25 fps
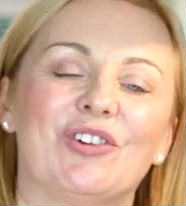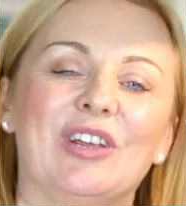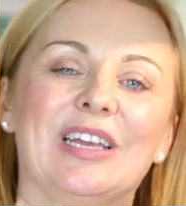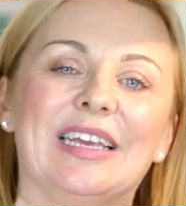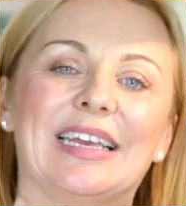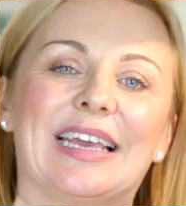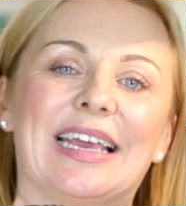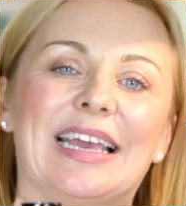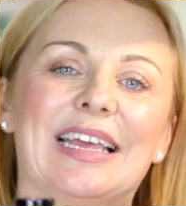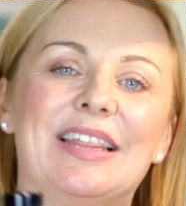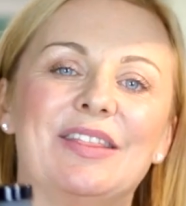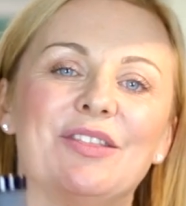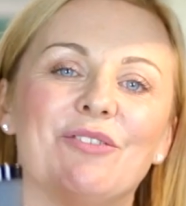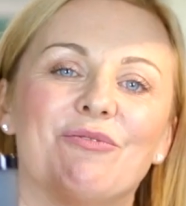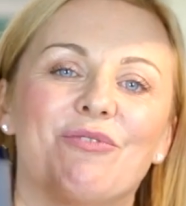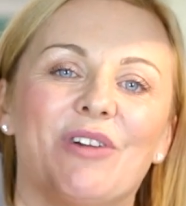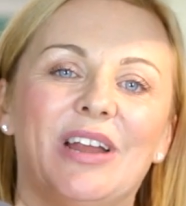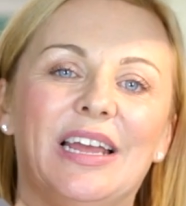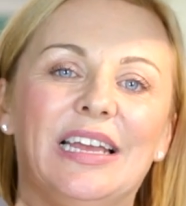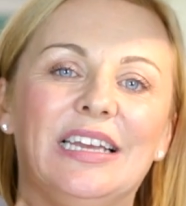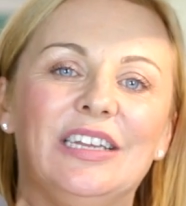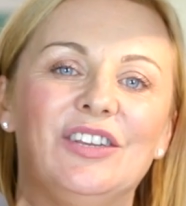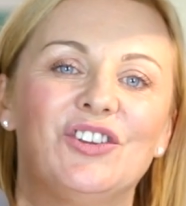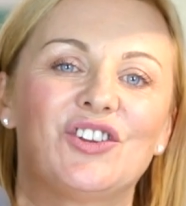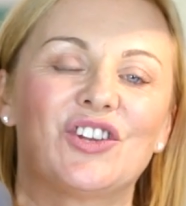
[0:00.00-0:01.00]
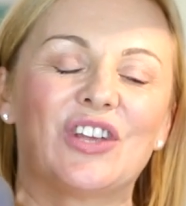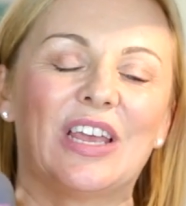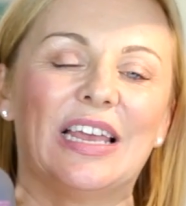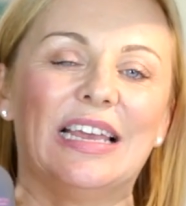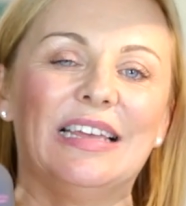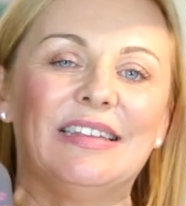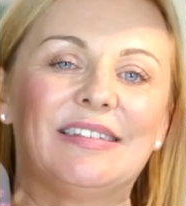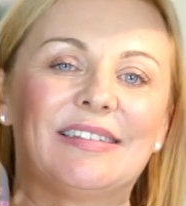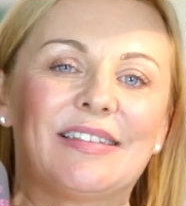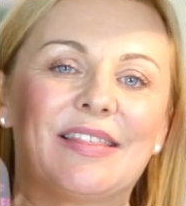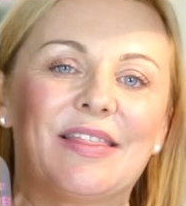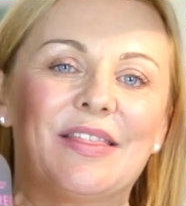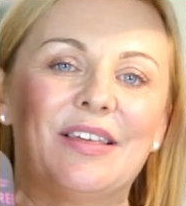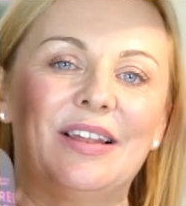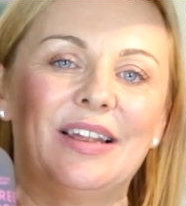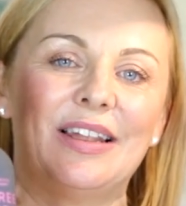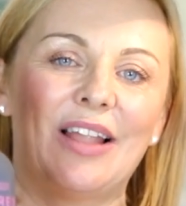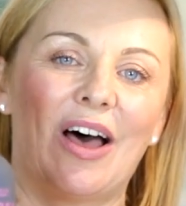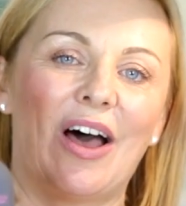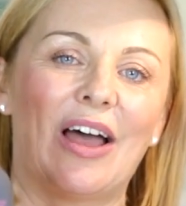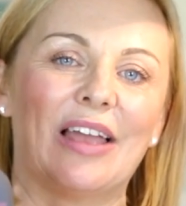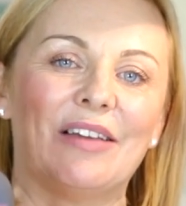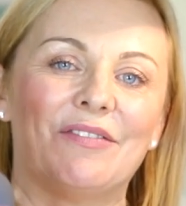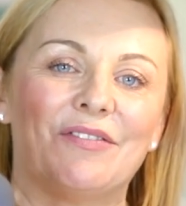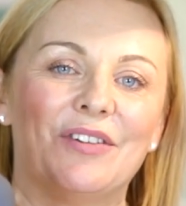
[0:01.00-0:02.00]
drink in the range is the
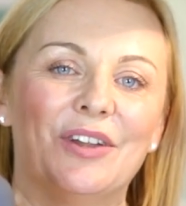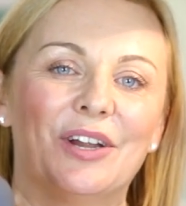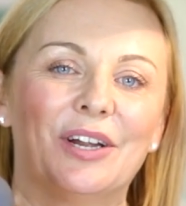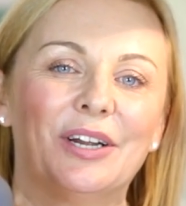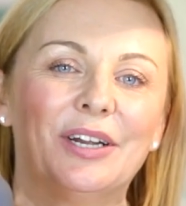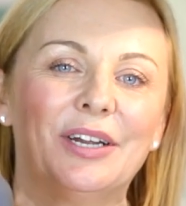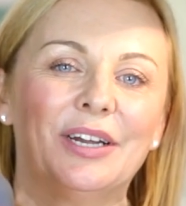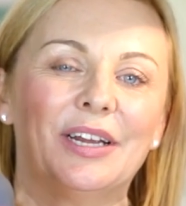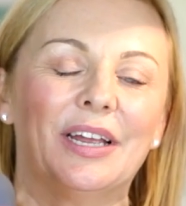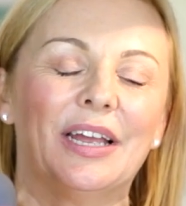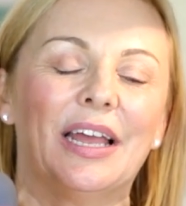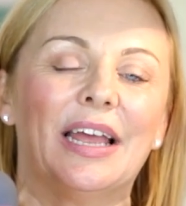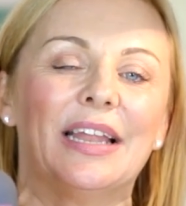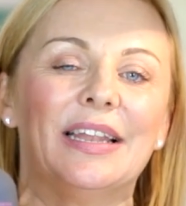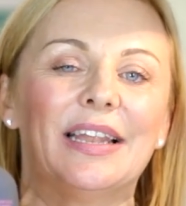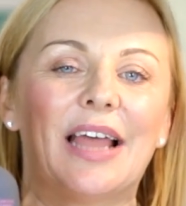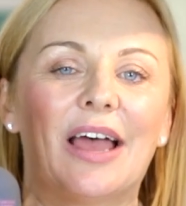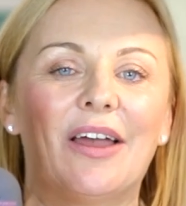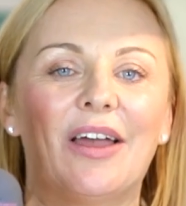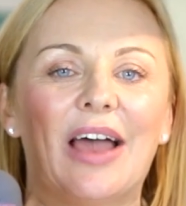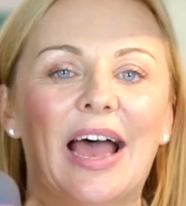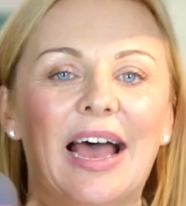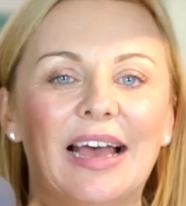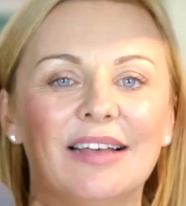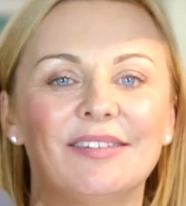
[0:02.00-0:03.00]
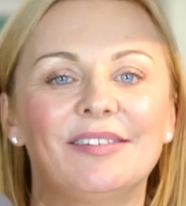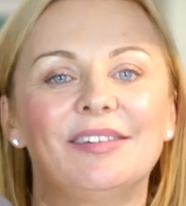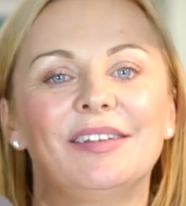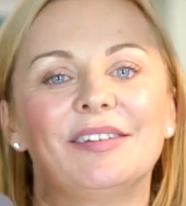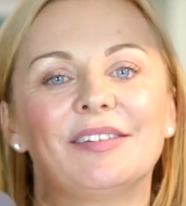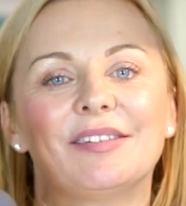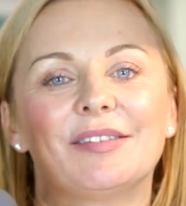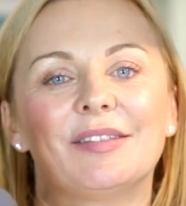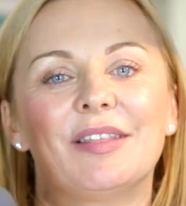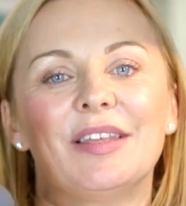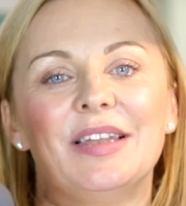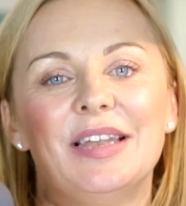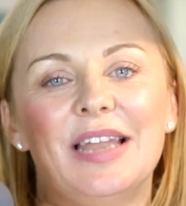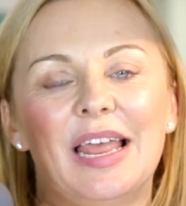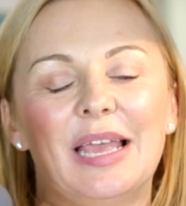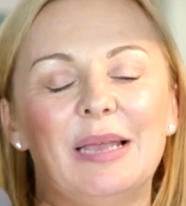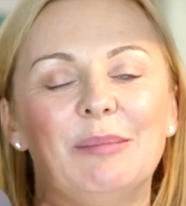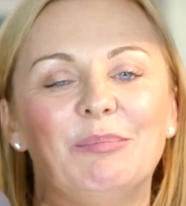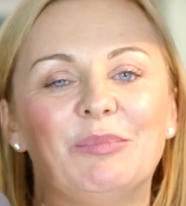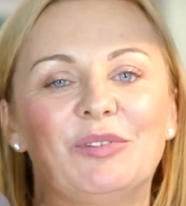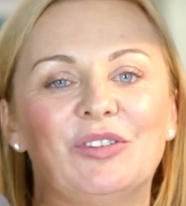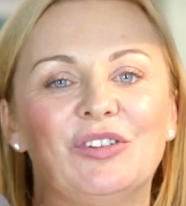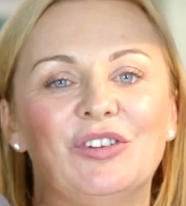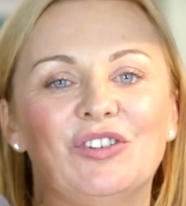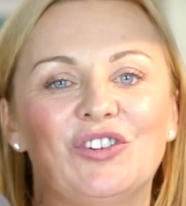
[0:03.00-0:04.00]
Livener. Now, as the
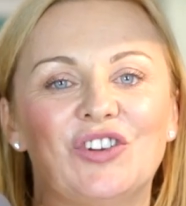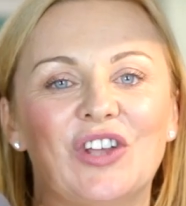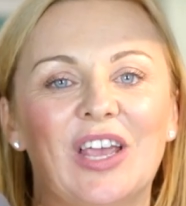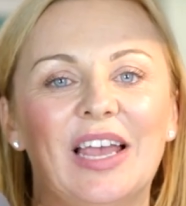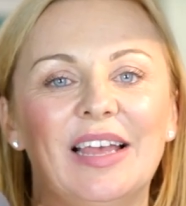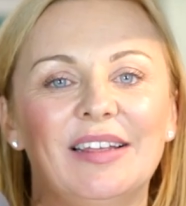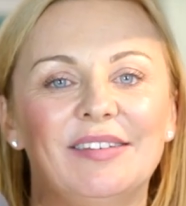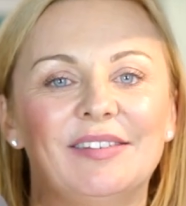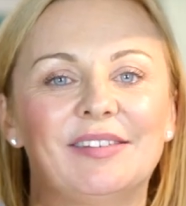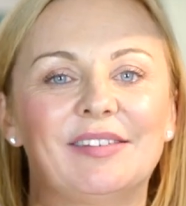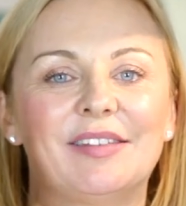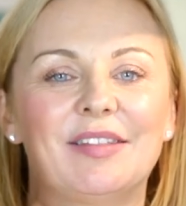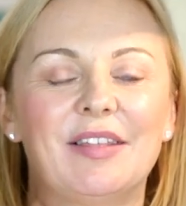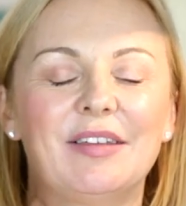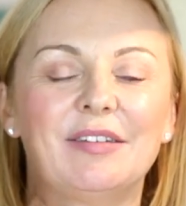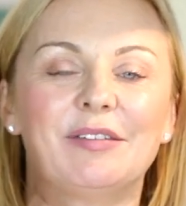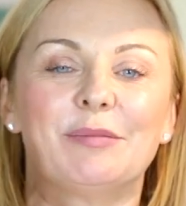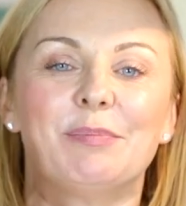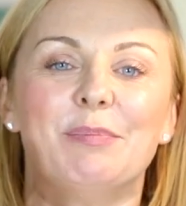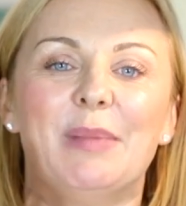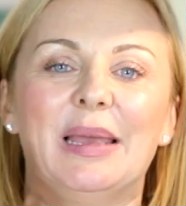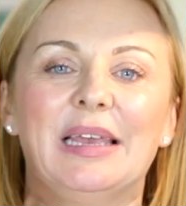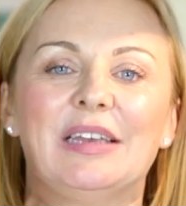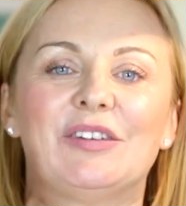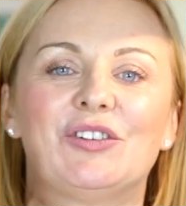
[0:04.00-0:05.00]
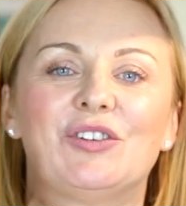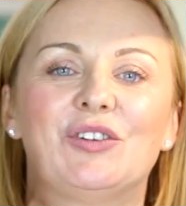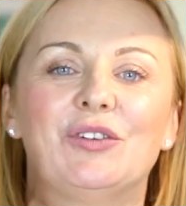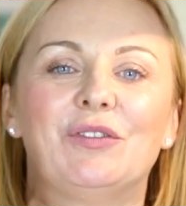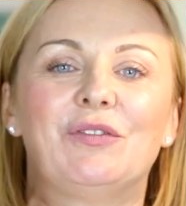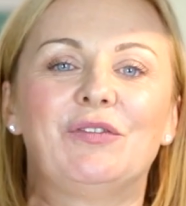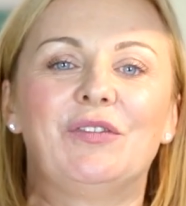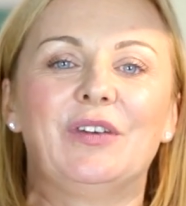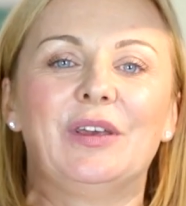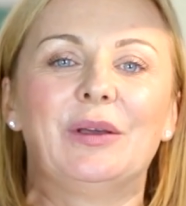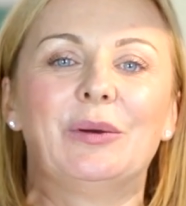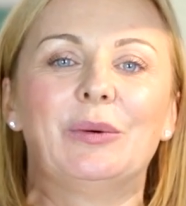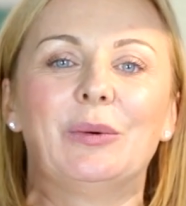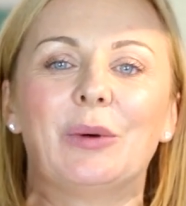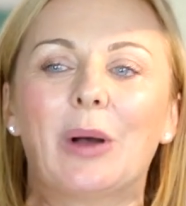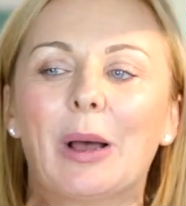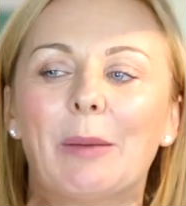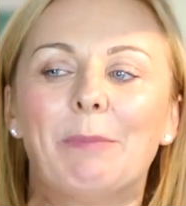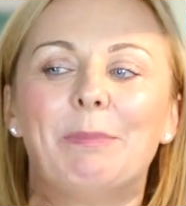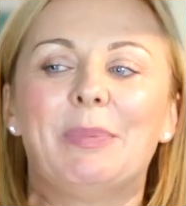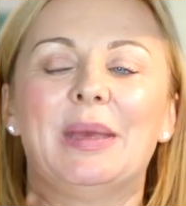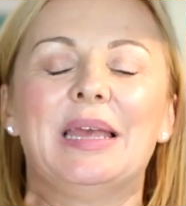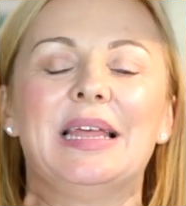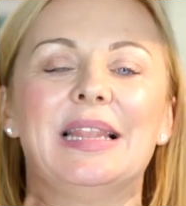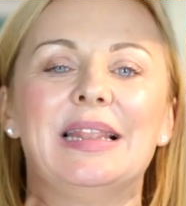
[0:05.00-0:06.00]
name suggests, this makes you feel
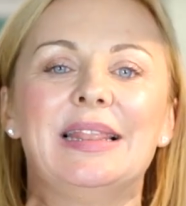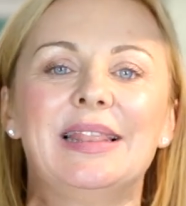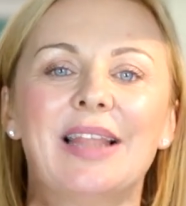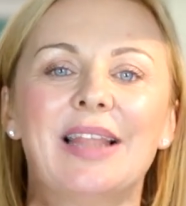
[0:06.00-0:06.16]
a bit